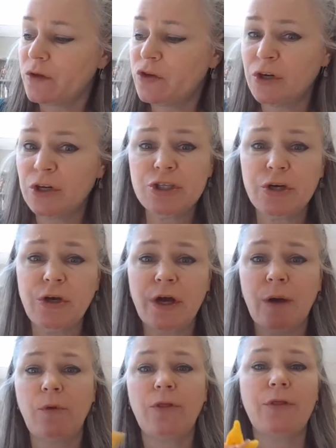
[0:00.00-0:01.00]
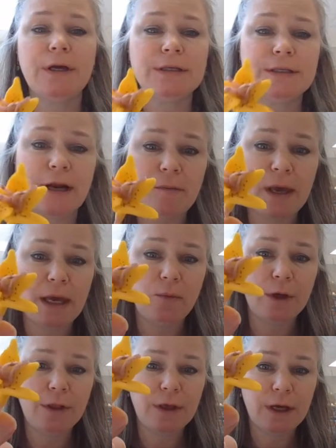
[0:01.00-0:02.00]
So I'm going to show you a couple things that I made
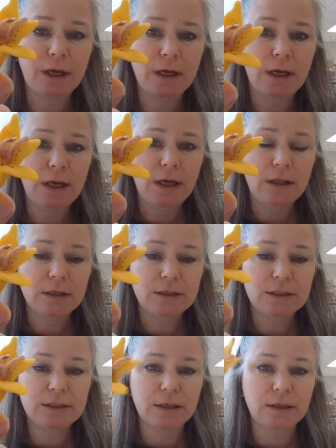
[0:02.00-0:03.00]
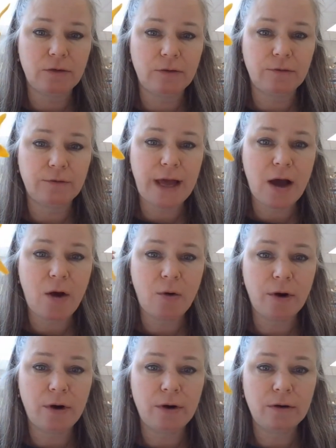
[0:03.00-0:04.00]
with it. This is a little
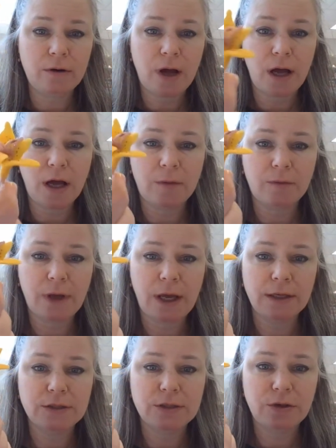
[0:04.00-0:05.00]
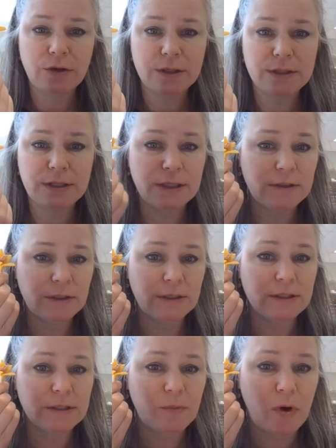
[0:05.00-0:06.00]
flower, and so you can see
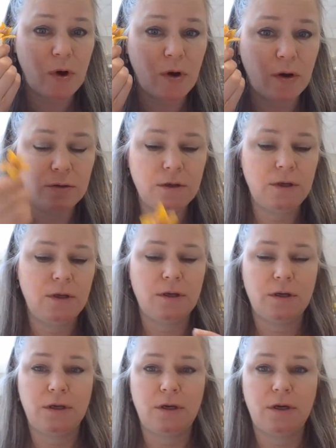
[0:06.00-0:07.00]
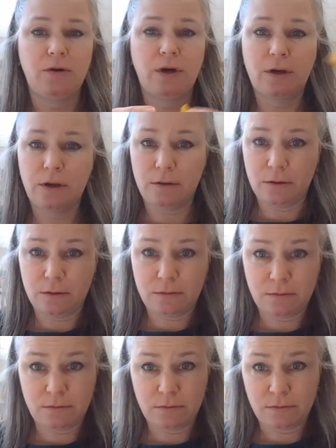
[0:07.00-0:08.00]
it's small. You know, I could
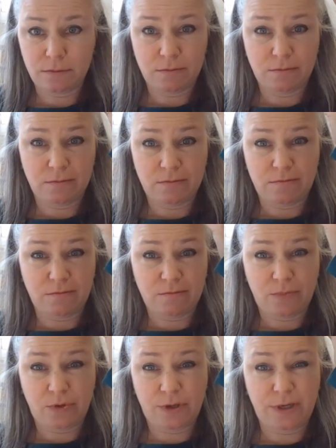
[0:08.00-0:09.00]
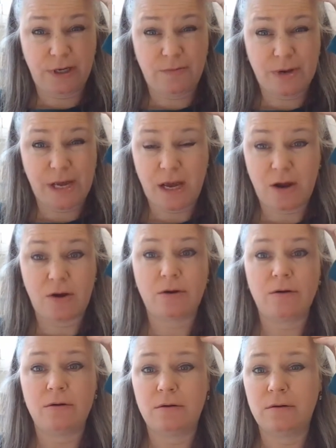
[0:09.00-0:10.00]
put it in my hair
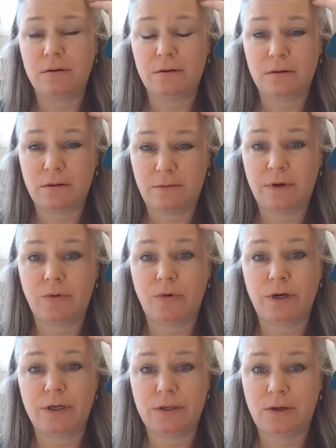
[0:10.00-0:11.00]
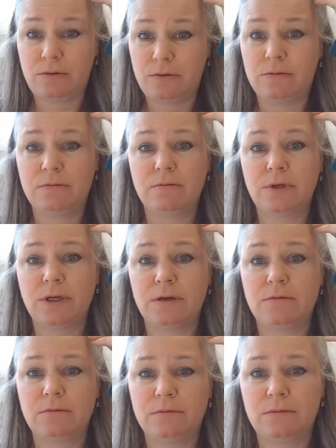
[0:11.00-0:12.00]
if I wanted to. No,
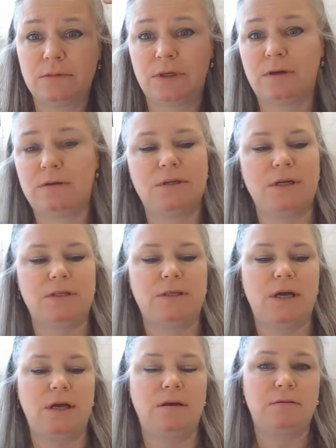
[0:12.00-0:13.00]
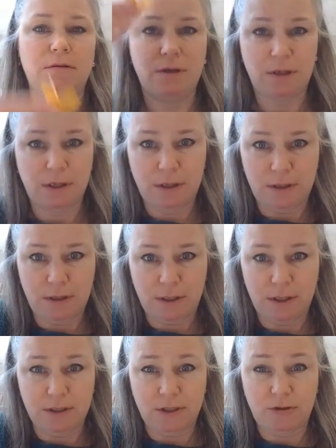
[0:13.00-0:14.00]
it's not staying.
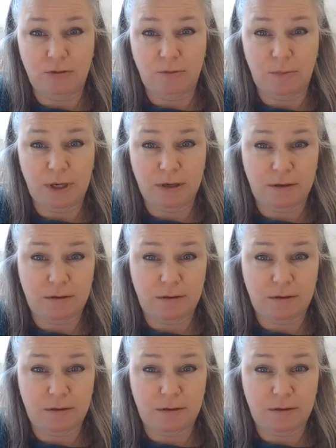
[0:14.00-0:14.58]
It's a toothpick.